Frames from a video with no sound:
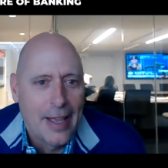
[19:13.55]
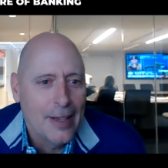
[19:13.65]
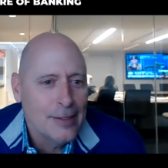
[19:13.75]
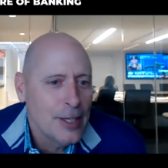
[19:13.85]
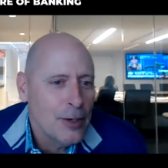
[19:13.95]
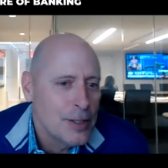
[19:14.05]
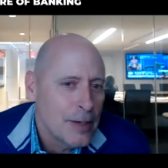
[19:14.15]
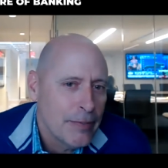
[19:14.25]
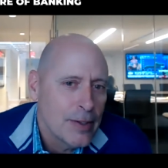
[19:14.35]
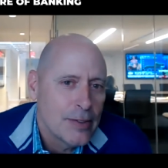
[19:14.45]
is there a
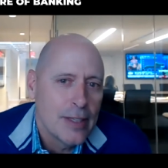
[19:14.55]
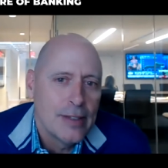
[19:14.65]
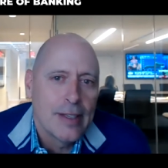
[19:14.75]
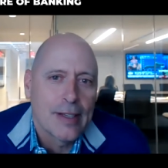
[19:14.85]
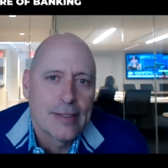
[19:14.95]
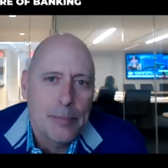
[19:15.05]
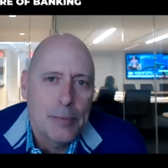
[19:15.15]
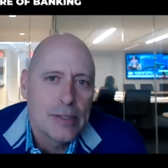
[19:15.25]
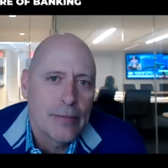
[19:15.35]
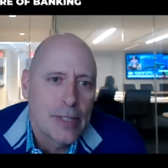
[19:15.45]
difference in the
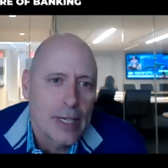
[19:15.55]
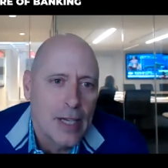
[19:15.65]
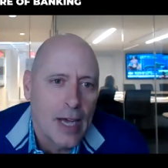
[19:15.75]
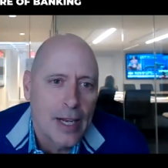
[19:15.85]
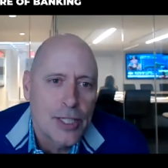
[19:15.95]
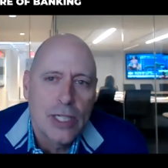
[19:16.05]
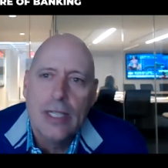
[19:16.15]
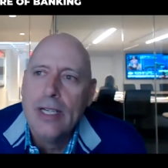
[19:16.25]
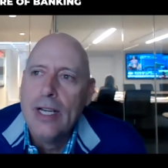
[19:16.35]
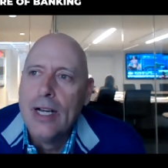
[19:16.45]
acceptance of
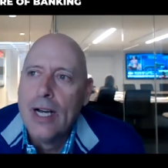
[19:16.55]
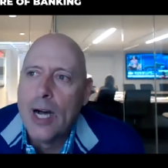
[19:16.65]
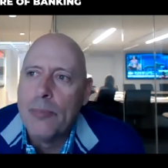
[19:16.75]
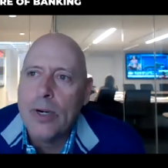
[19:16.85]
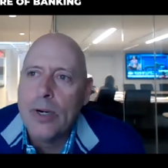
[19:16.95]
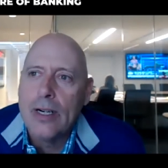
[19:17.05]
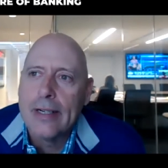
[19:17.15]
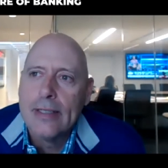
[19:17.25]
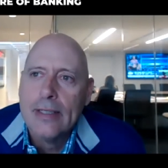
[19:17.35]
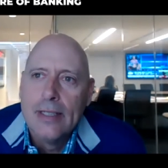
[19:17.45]
technology
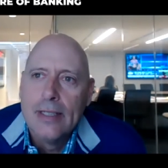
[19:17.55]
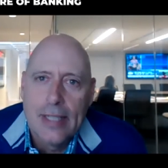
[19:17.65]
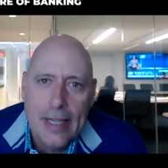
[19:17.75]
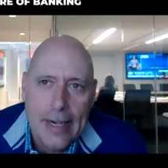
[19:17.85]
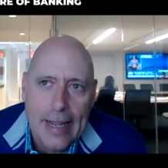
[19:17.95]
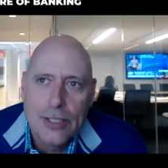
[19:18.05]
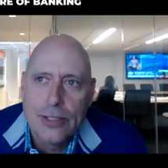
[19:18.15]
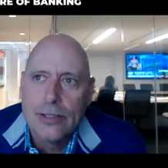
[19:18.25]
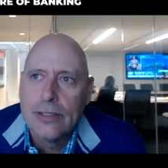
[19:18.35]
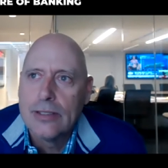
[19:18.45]
among
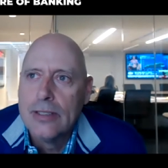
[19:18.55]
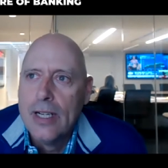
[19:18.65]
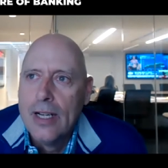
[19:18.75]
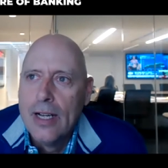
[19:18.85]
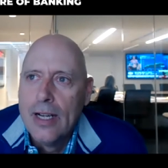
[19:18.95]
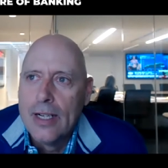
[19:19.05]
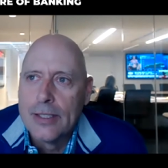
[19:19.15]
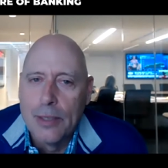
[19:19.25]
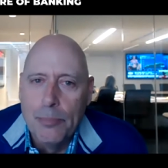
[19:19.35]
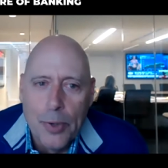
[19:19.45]
teenagers
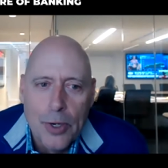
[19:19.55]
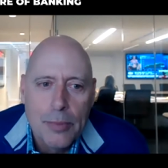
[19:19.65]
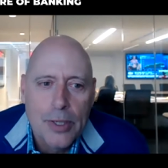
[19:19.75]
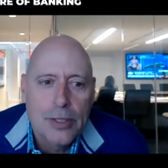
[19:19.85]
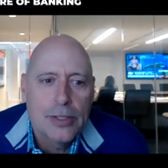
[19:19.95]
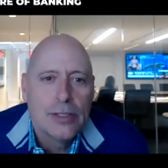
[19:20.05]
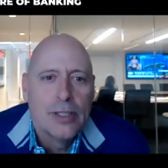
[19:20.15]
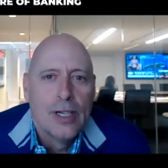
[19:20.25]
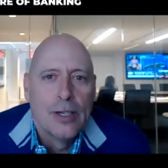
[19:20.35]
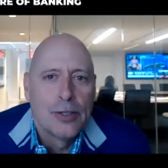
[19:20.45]
to boomers
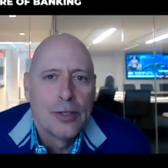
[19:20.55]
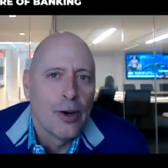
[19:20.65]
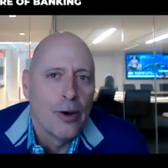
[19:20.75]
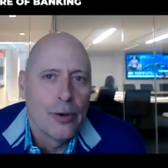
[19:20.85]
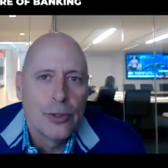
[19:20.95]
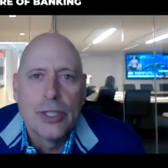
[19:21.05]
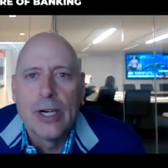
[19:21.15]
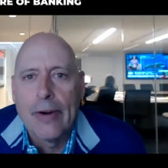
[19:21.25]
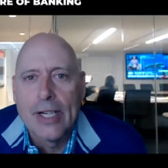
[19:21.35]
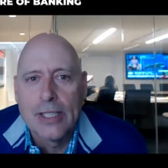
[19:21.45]
to the older
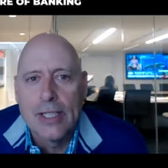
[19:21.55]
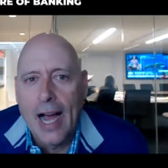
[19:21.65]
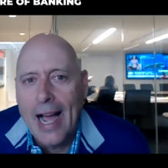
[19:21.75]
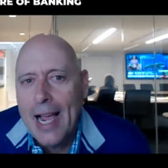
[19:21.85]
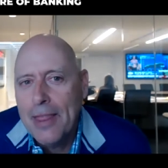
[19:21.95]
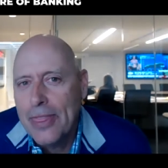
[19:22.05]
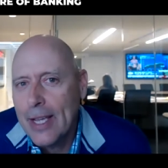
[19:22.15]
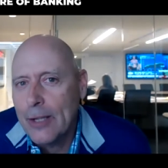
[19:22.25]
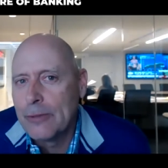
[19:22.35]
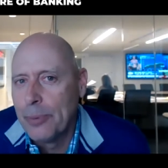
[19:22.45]
generation? I
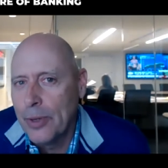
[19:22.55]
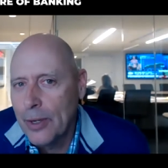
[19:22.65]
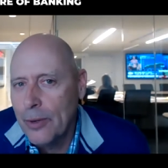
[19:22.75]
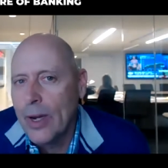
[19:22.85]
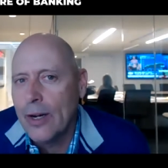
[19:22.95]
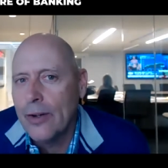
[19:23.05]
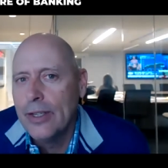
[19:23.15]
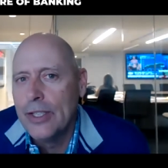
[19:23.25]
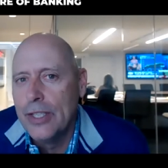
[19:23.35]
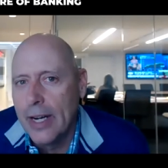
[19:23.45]
think it's pretty
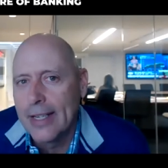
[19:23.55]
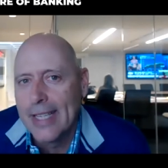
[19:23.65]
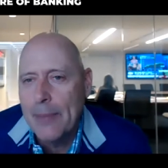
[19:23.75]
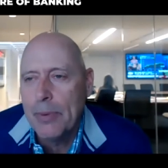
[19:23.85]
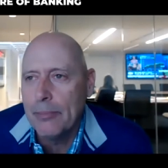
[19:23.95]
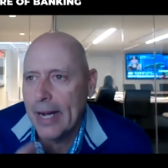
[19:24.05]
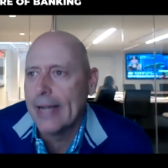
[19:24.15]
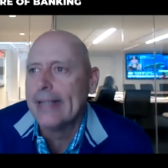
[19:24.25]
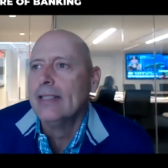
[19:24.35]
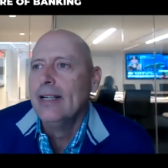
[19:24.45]
well done. Keep in
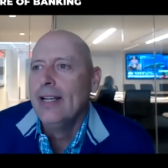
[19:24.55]
mind,